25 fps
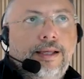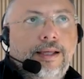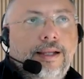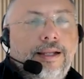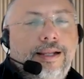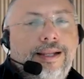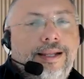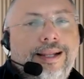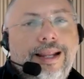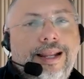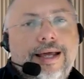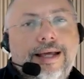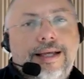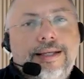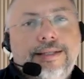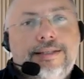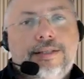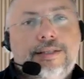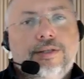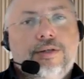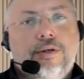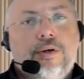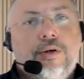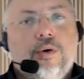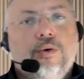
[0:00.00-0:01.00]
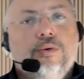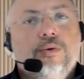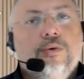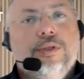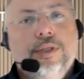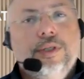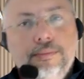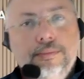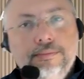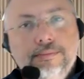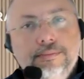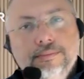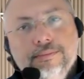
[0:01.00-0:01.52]
Less
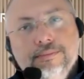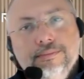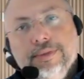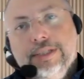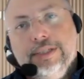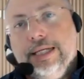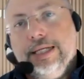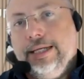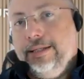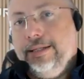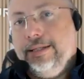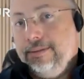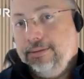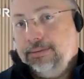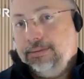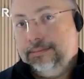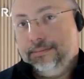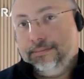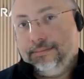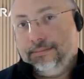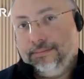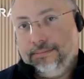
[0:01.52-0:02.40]
coding than